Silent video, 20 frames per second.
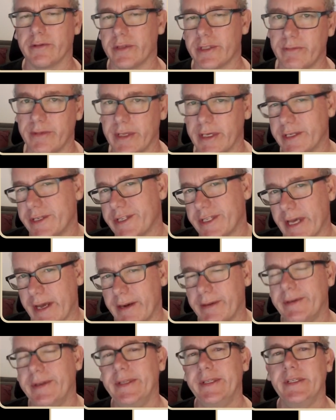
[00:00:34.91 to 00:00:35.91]
So there's
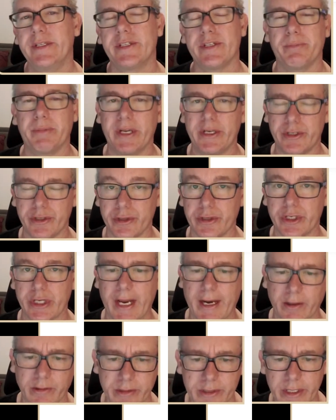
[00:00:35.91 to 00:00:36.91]
going to be 2
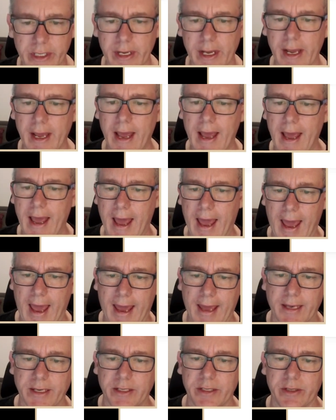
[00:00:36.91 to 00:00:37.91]
channels,
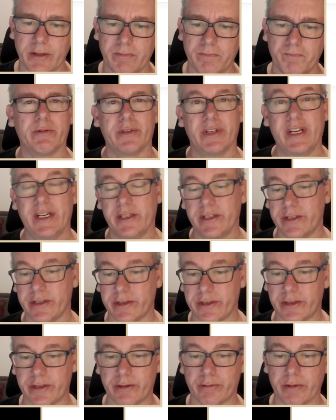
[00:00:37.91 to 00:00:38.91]
and we'll need a
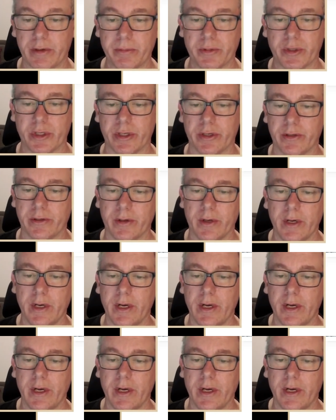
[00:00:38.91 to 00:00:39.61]
description.